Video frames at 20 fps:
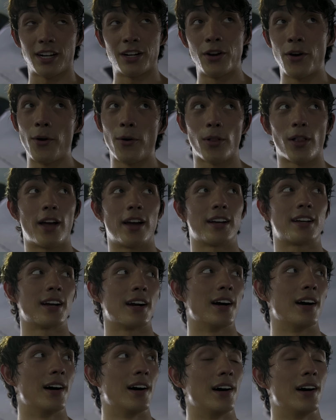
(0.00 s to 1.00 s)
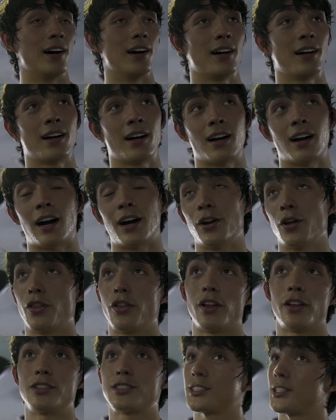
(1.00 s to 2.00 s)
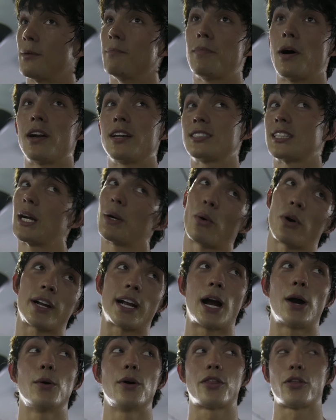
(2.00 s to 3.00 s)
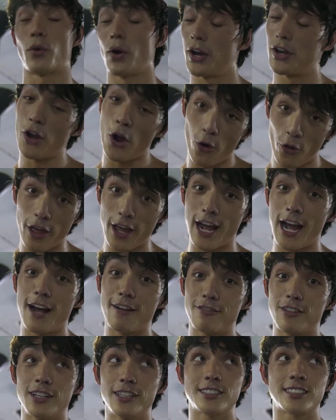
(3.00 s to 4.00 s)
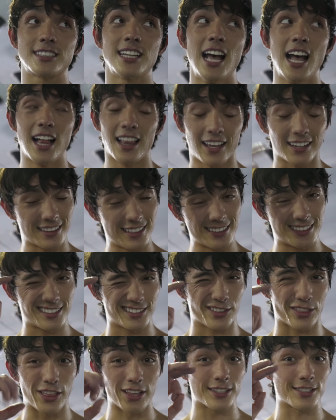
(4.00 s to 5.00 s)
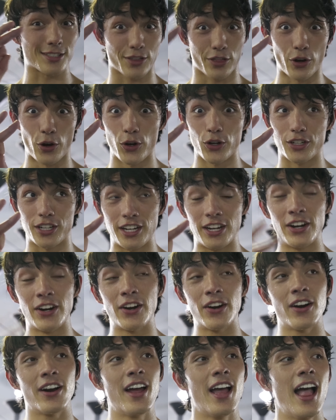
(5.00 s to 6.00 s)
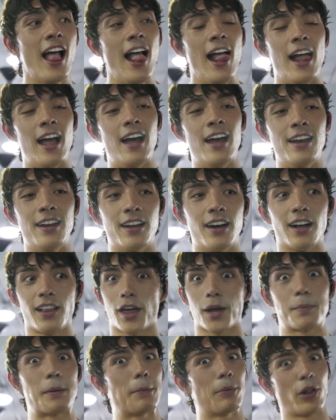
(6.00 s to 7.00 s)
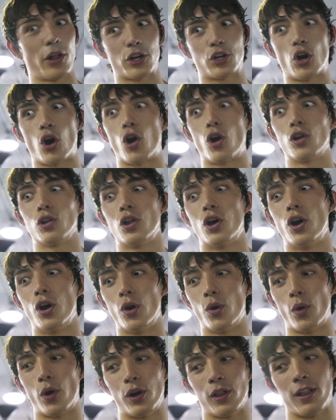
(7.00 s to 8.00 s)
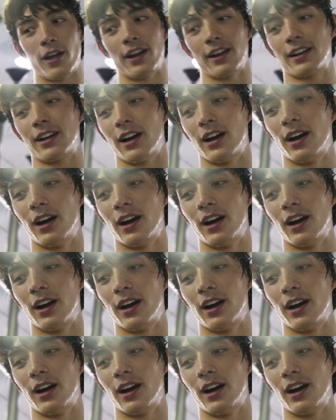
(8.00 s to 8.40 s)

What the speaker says: I know I know there's some buddies I work out with who I know they have this, like this third gear, and like people like Carlo or like,